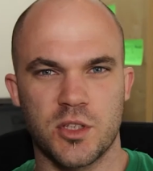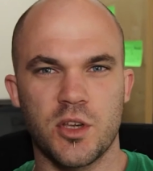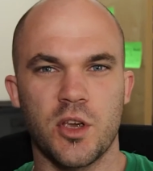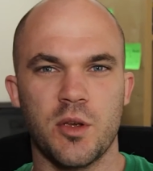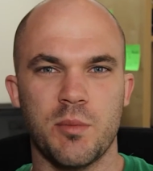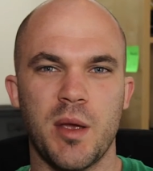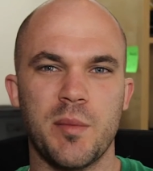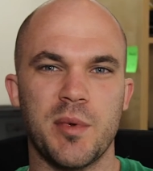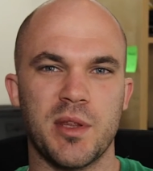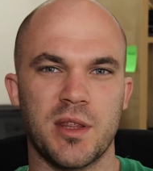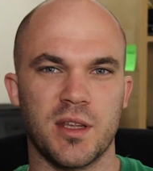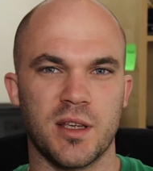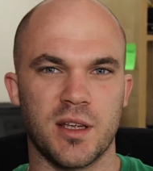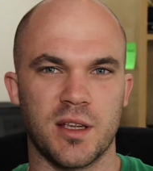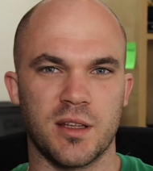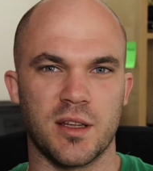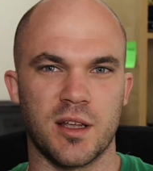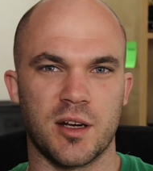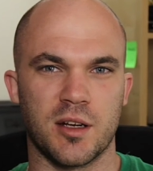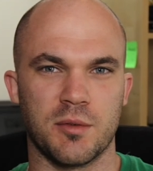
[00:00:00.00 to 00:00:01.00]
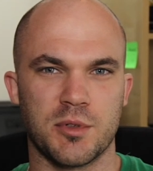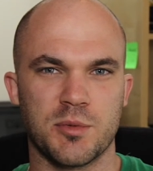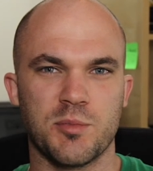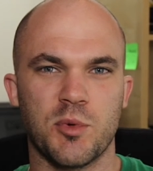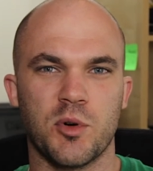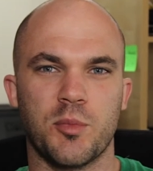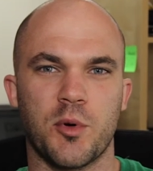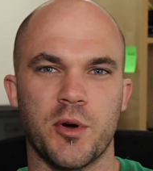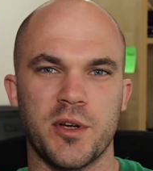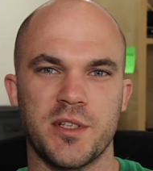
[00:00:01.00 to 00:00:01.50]
So you may be thinking that a
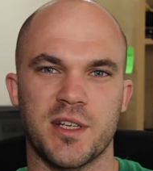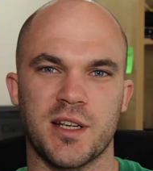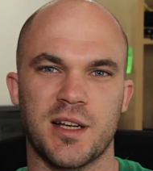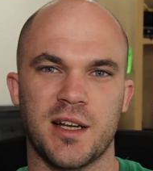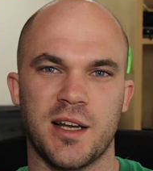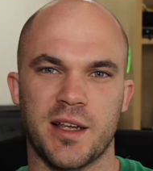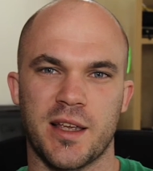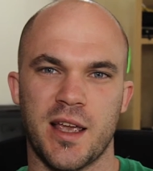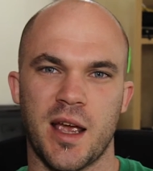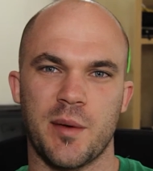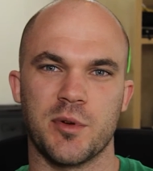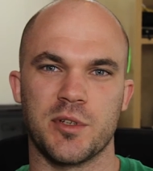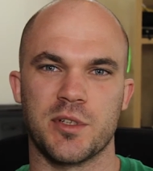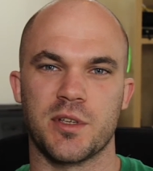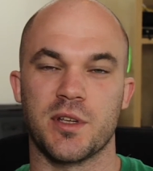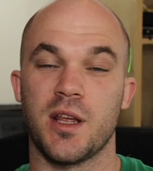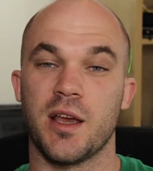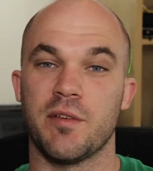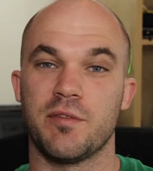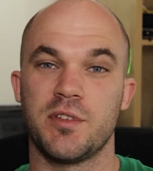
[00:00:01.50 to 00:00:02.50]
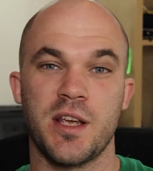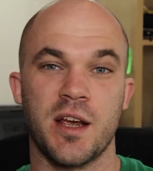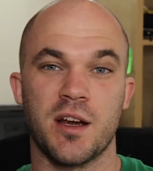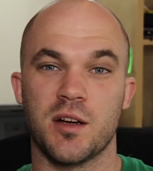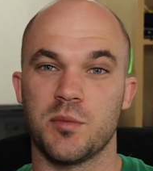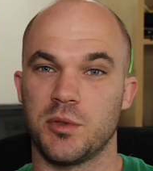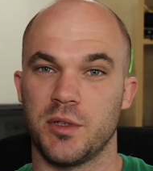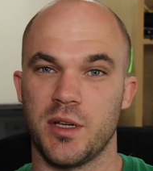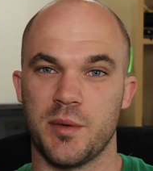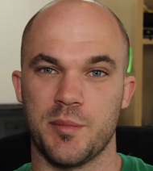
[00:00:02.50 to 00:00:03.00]
small point and click camera is going to have
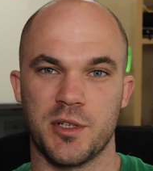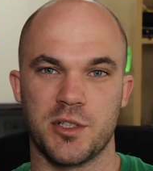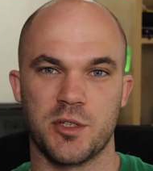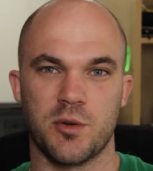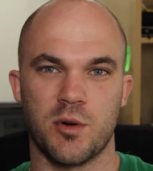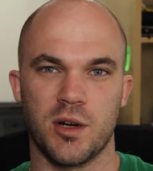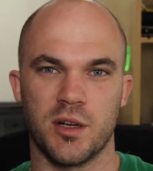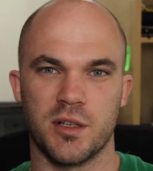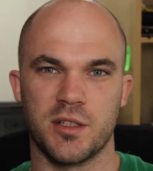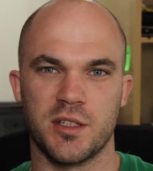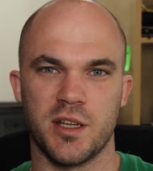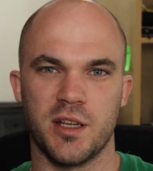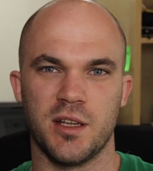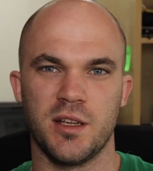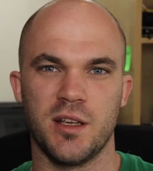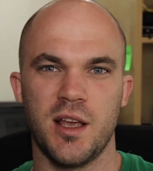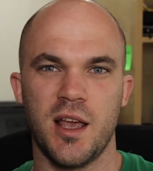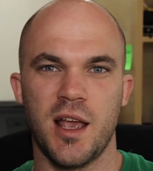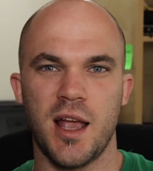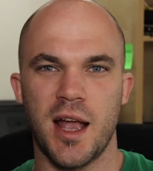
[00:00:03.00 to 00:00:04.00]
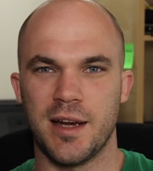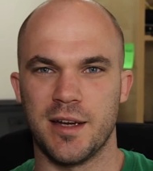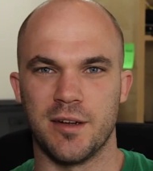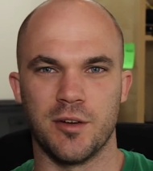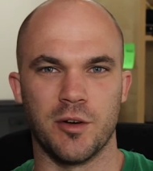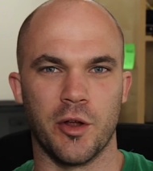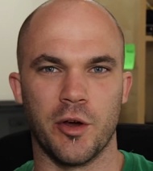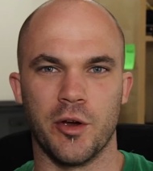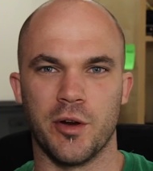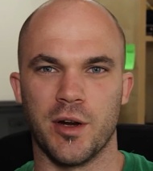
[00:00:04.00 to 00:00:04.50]
terrible image quality, and
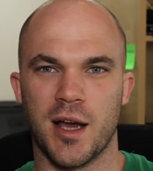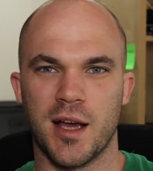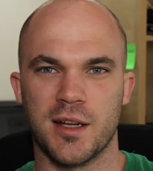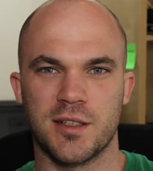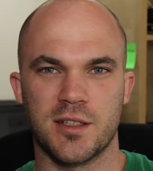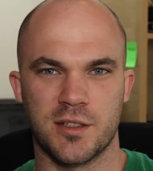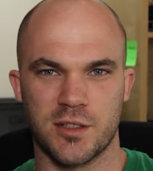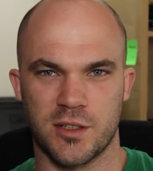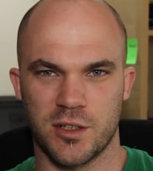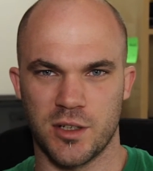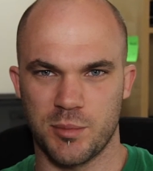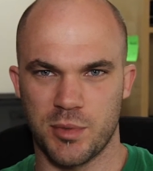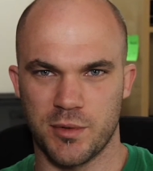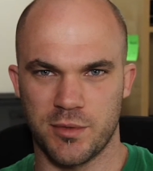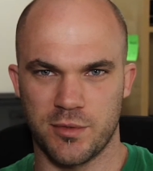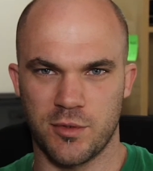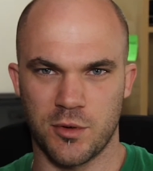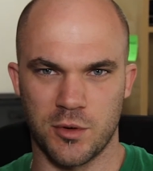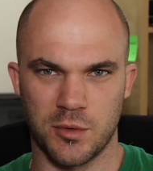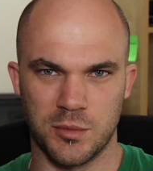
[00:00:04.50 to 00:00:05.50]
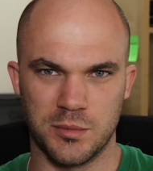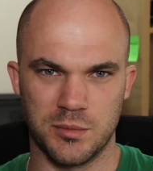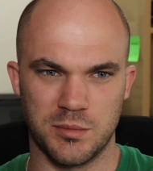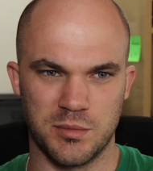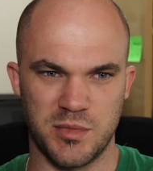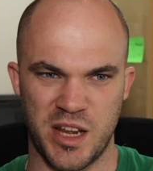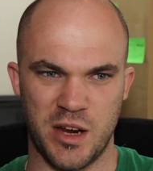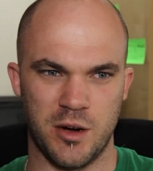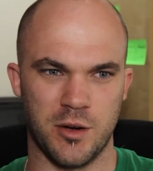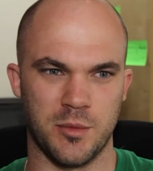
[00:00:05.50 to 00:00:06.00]
in low light it's going to perform
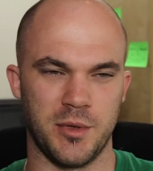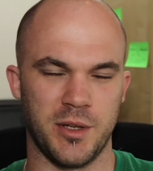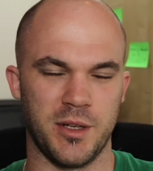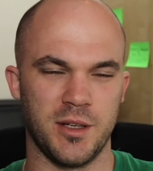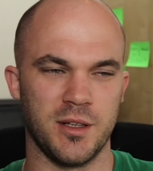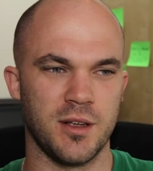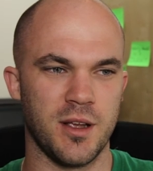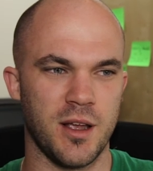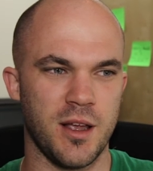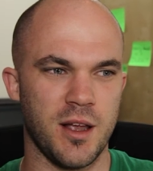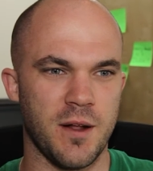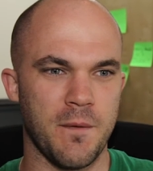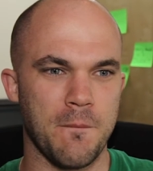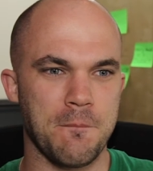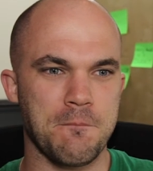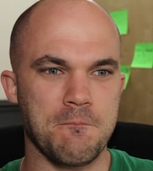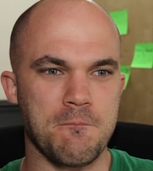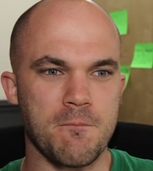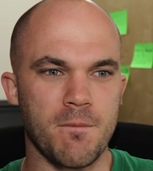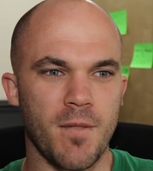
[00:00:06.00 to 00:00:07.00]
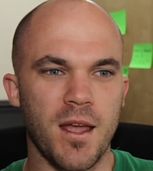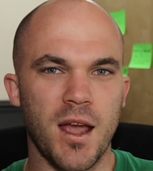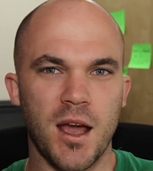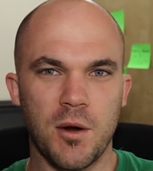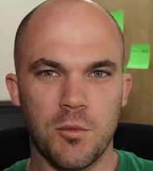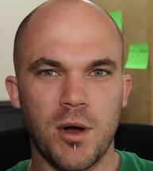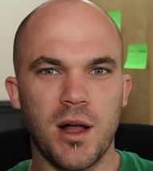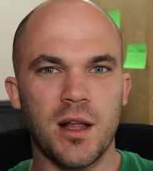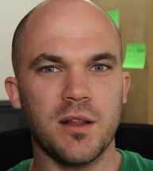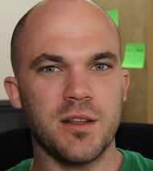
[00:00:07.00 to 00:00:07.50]
terribly.
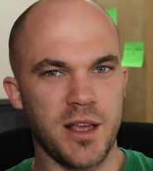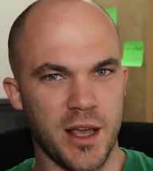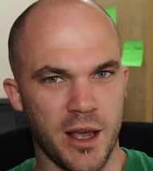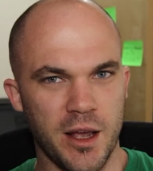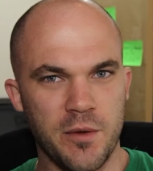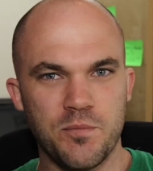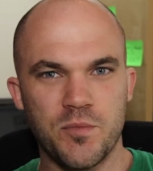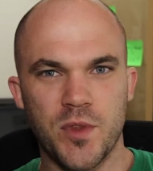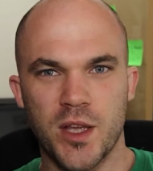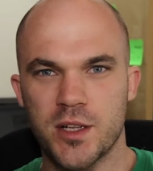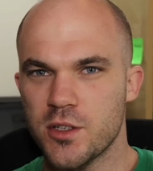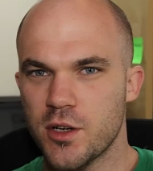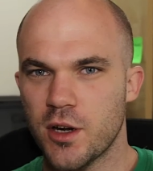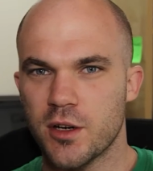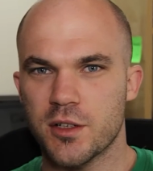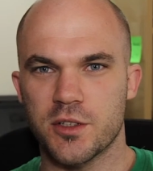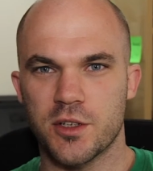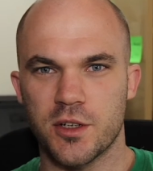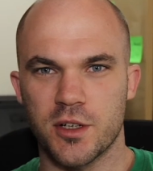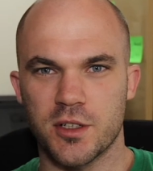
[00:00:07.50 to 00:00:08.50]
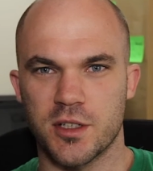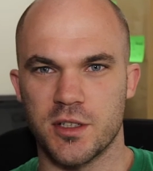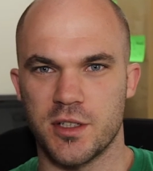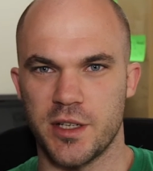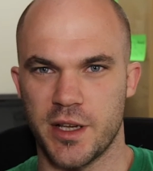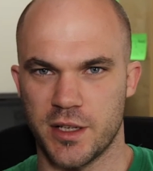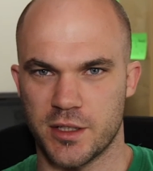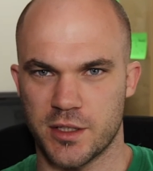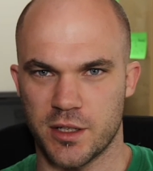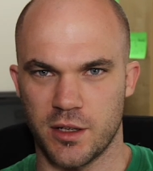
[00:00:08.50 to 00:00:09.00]
And while yeah, it's not as good as a
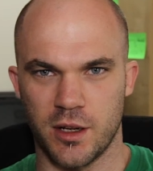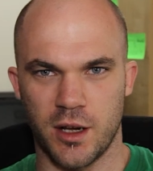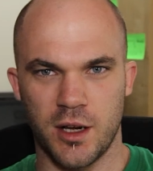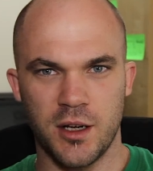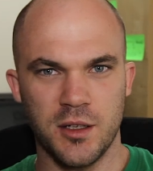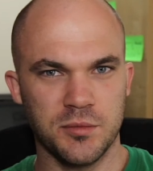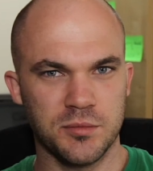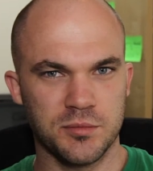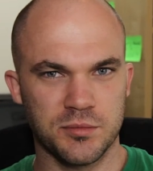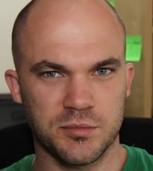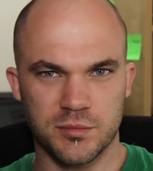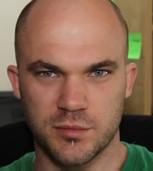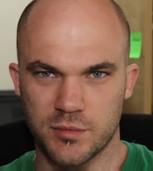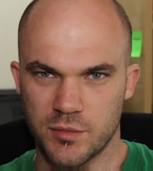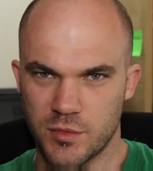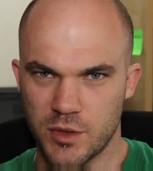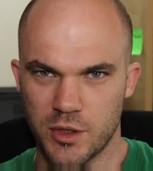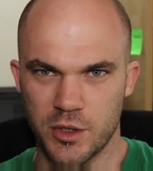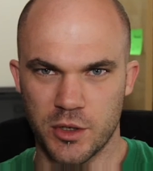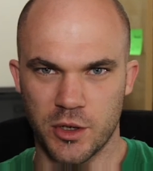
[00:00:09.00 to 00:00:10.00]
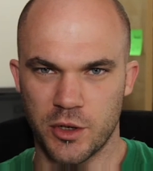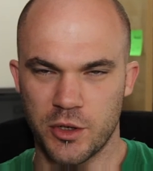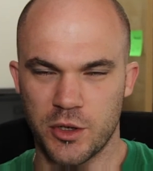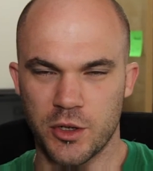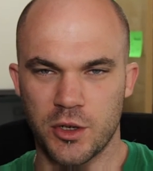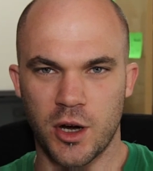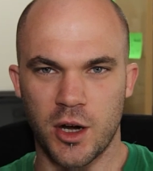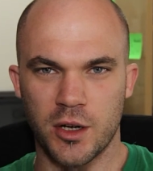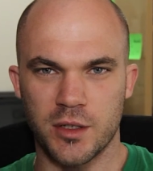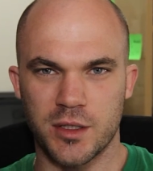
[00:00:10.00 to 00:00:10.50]
DSLR,
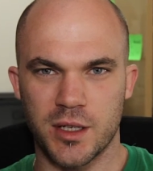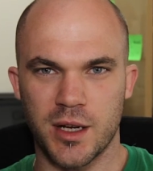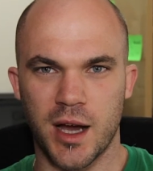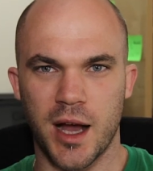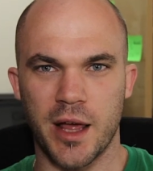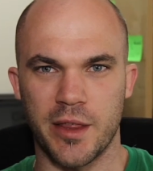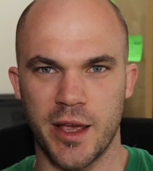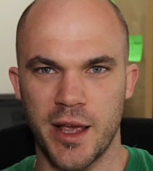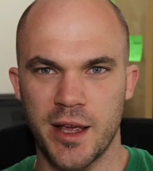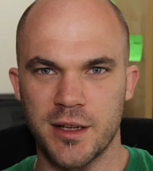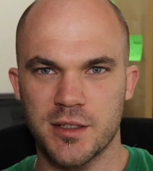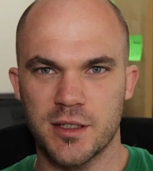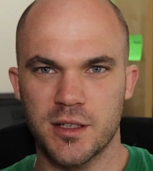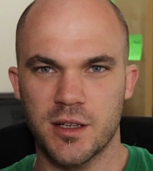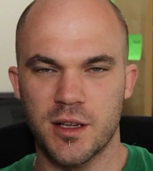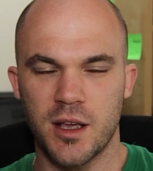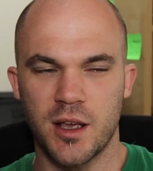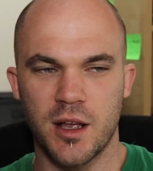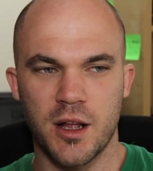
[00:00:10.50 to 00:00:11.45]
you can't deny that,